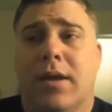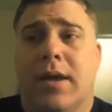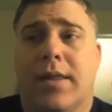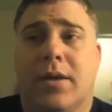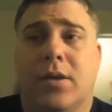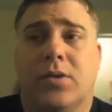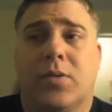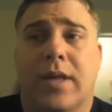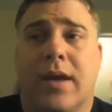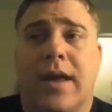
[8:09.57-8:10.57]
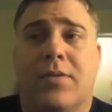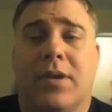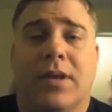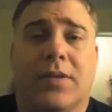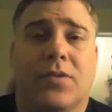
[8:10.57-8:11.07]
the noose without having to
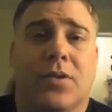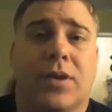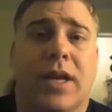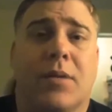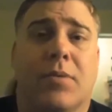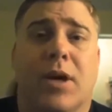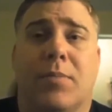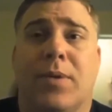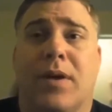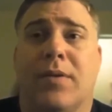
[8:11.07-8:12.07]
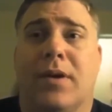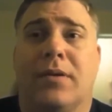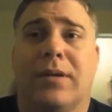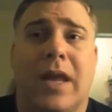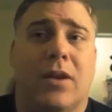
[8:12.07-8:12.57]
lift your knee above a
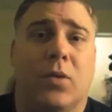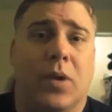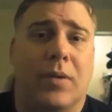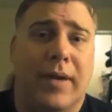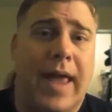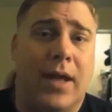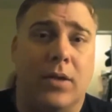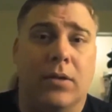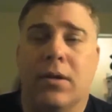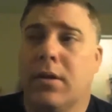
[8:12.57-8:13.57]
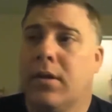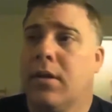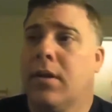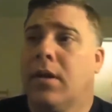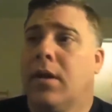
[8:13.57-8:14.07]
90-degree angle
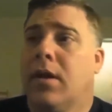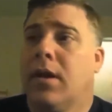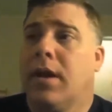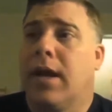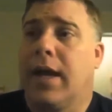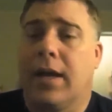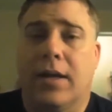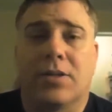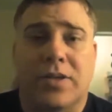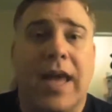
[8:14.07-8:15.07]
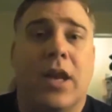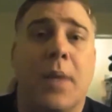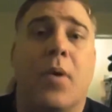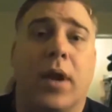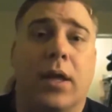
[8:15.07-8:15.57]
and stand
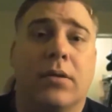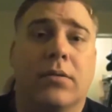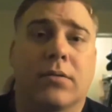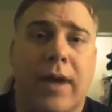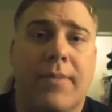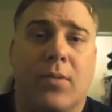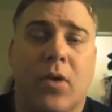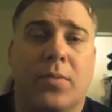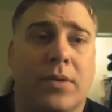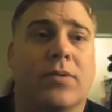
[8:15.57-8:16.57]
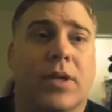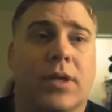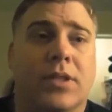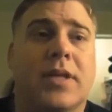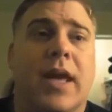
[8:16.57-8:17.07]
up on it. Grab the rope and
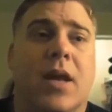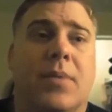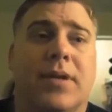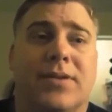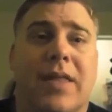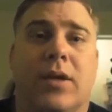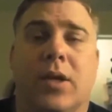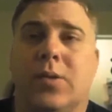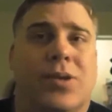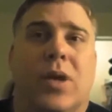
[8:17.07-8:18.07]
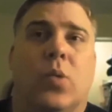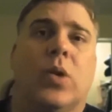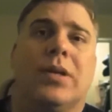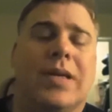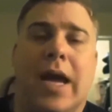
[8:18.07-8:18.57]
literally stand up inside the noose, and it
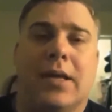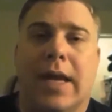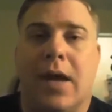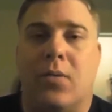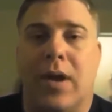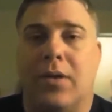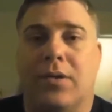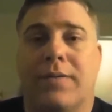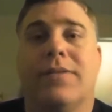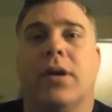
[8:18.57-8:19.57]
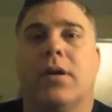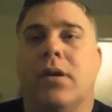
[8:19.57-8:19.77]
wouldn't tighten down around your foot.